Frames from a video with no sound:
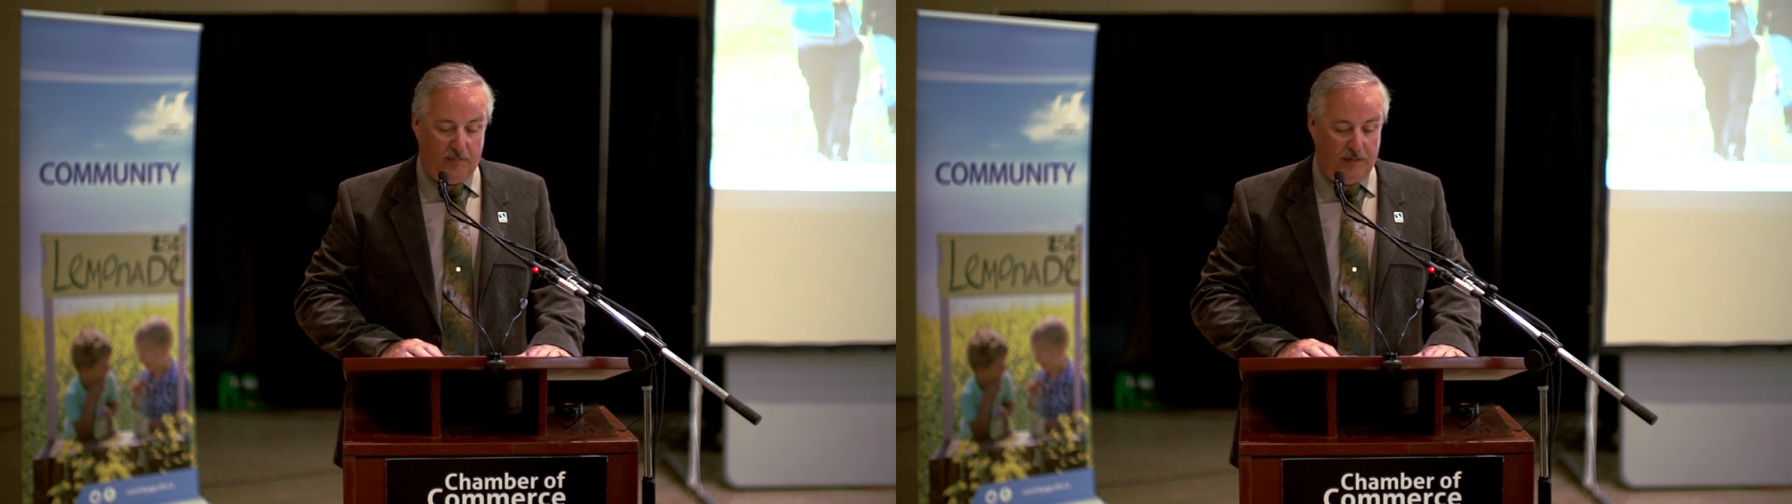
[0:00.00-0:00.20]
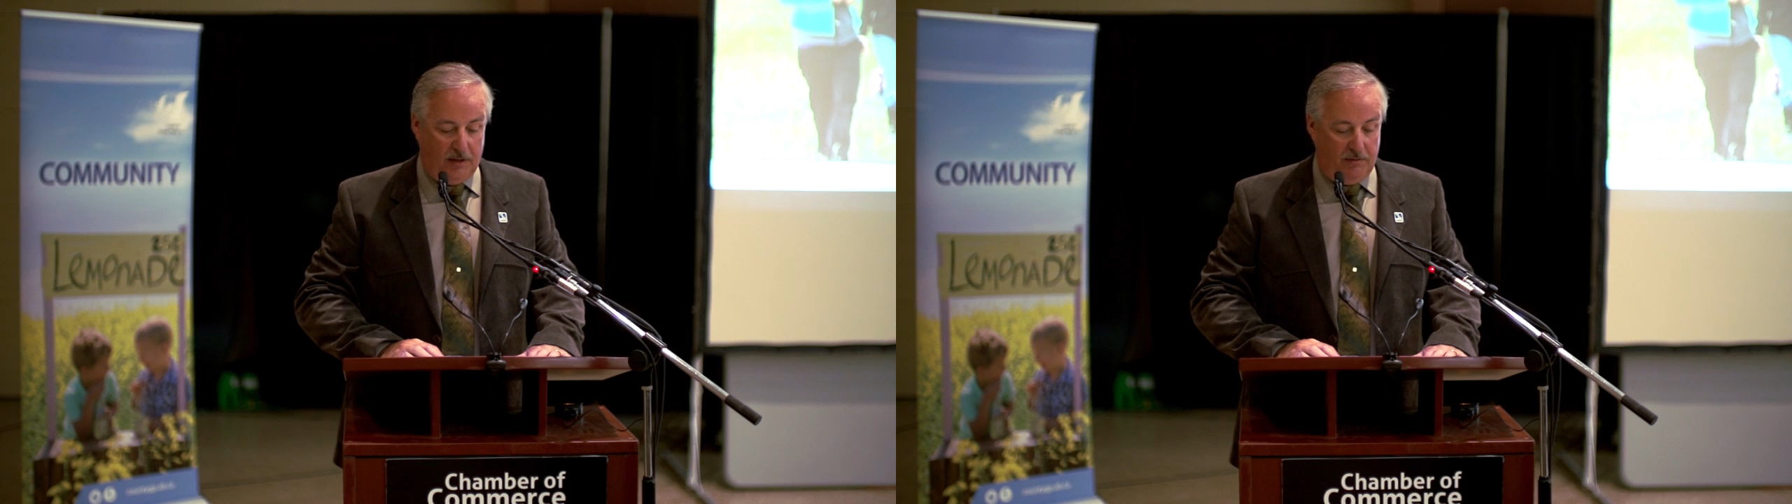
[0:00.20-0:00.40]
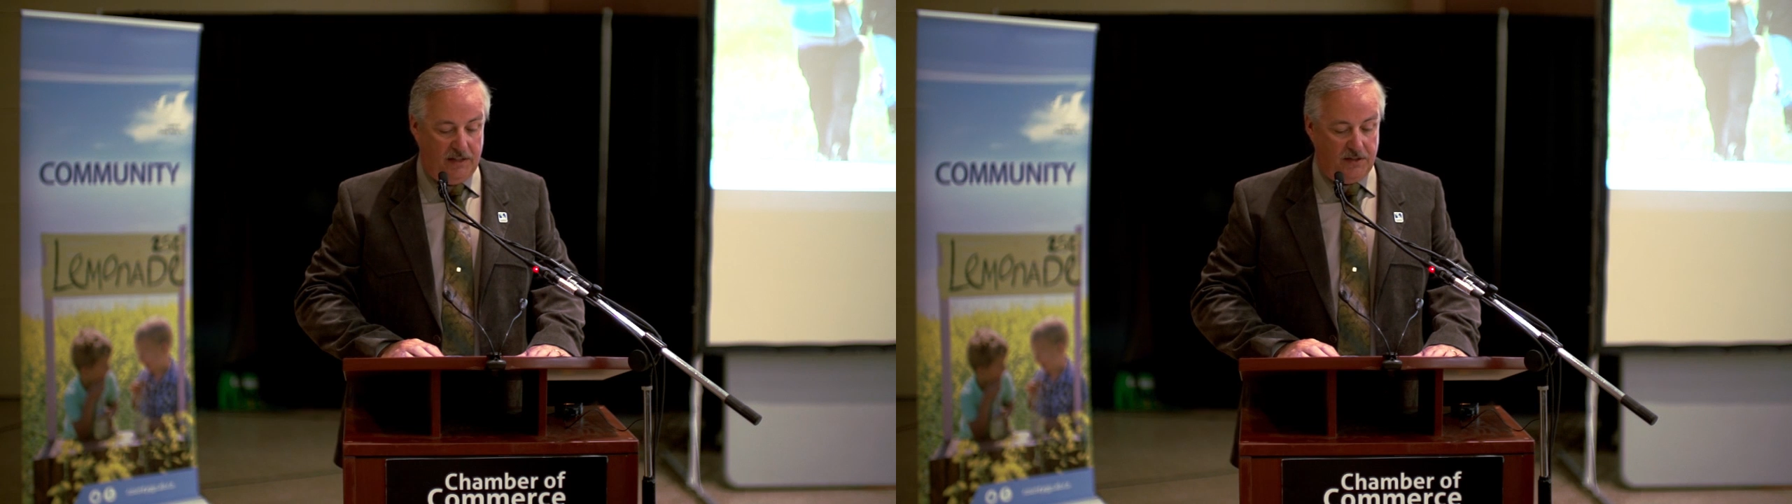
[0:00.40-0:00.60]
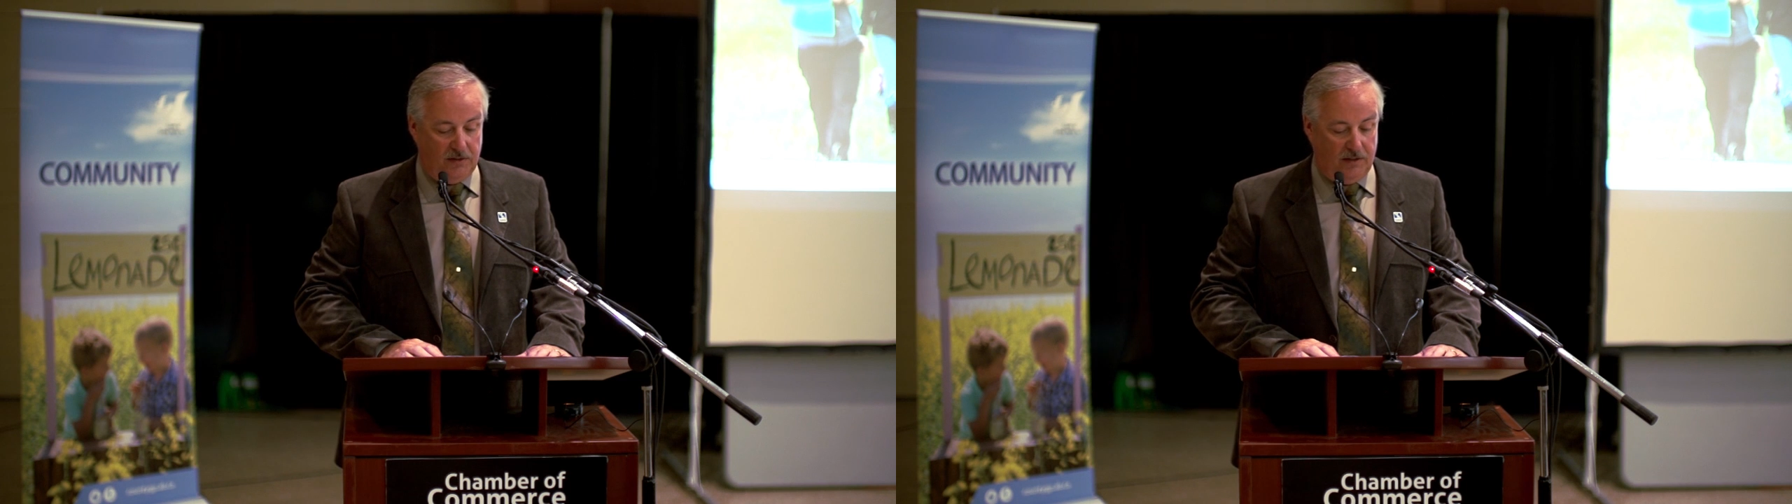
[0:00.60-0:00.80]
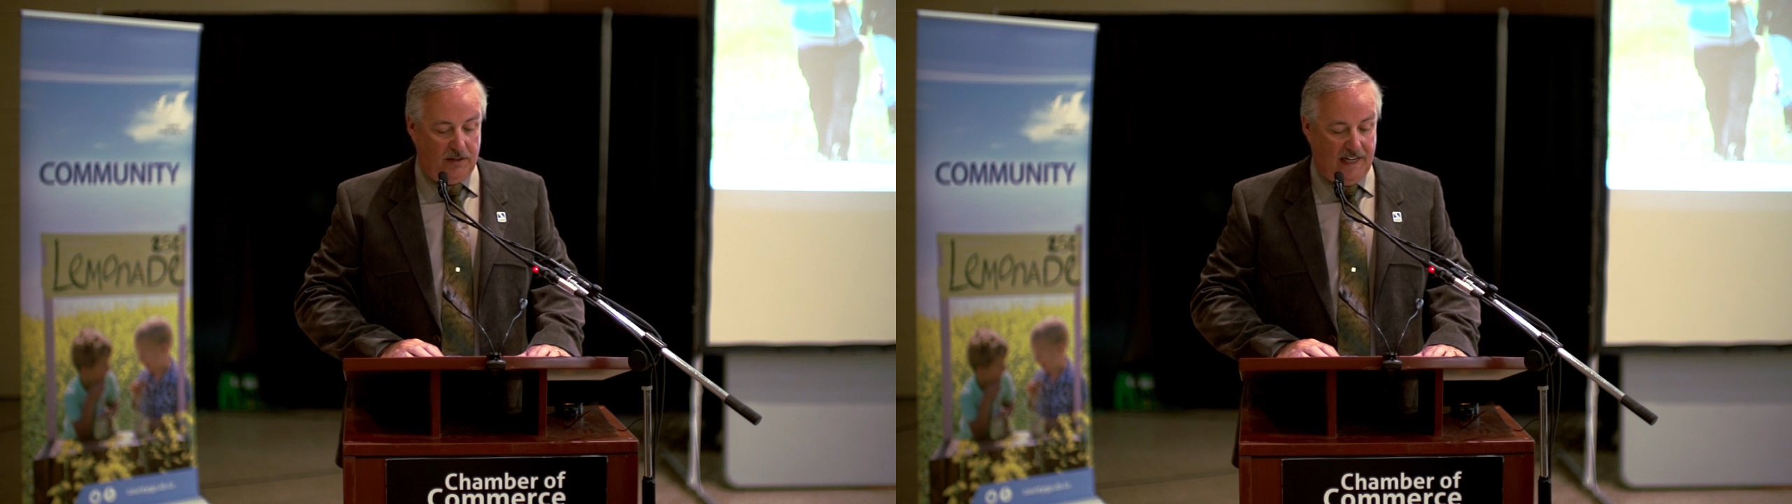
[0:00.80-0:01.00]
Prairie
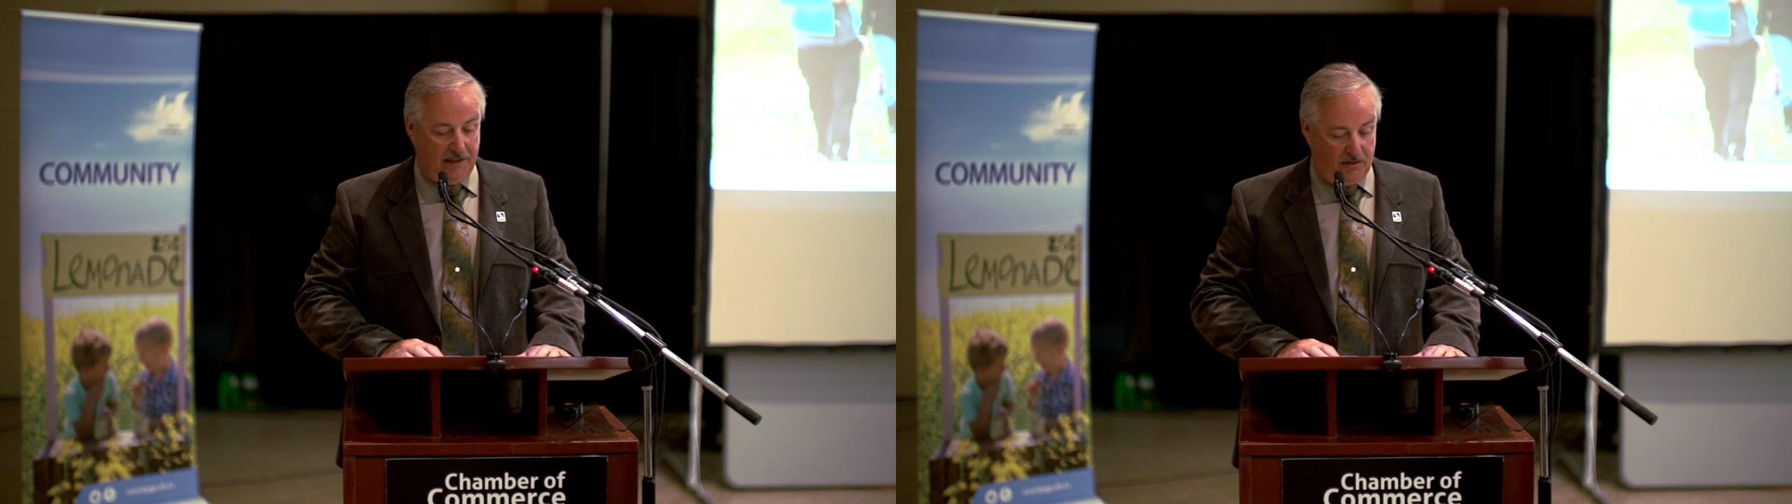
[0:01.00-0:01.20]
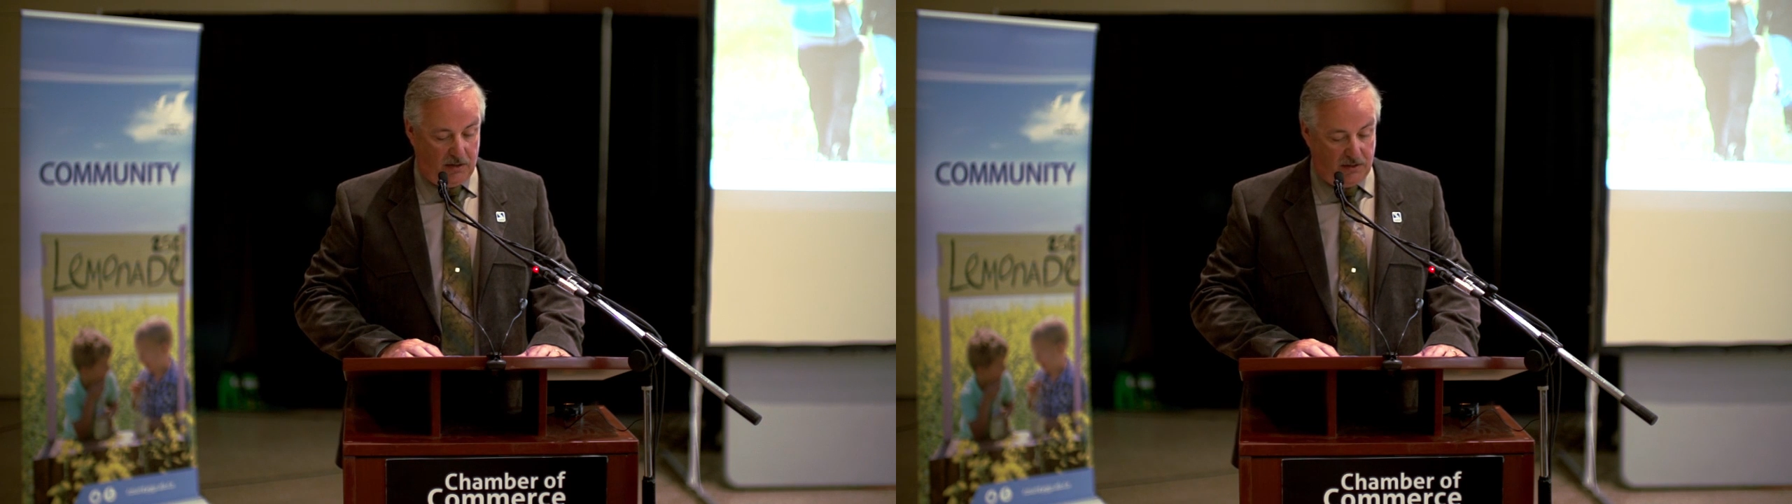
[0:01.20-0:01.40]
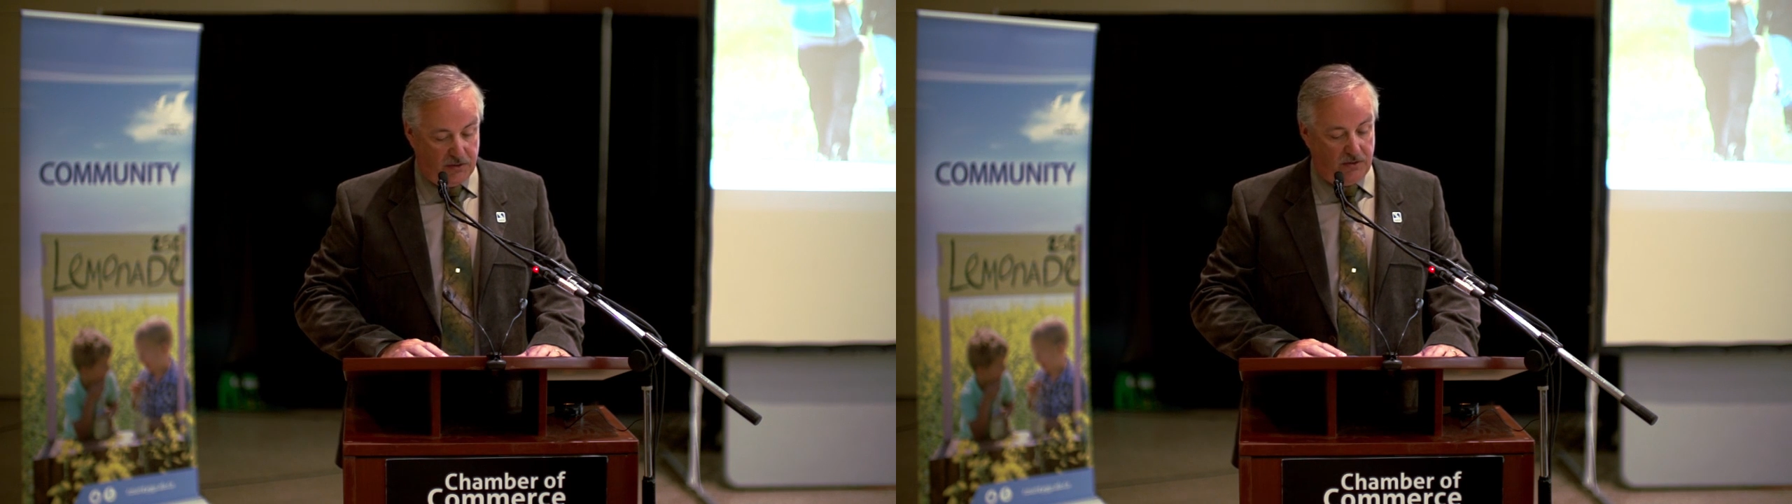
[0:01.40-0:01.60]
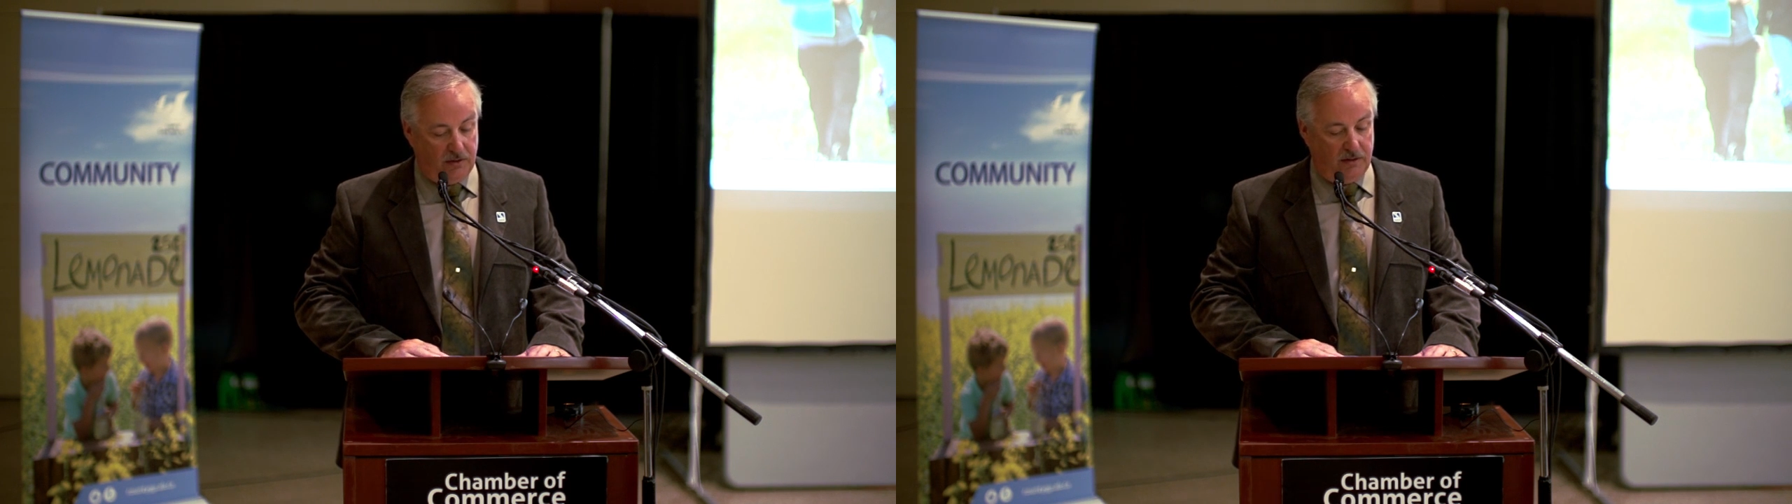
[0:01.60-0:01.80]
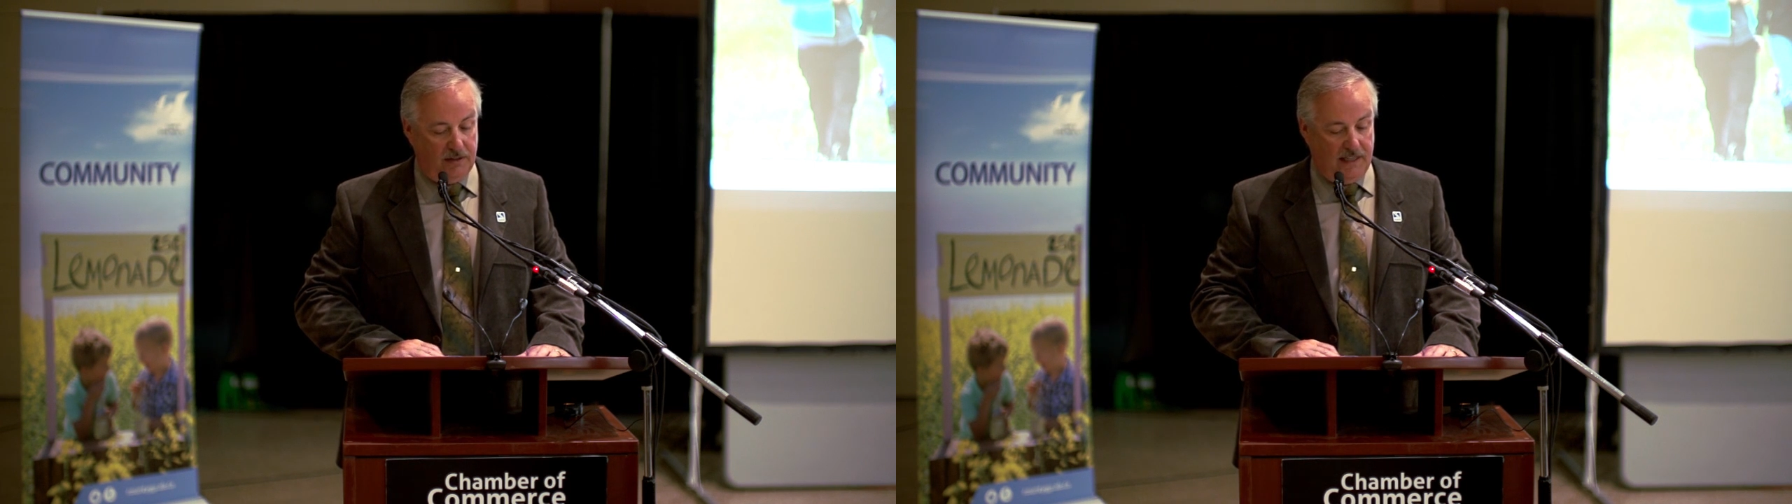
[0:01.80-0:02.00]
Regional Agricultural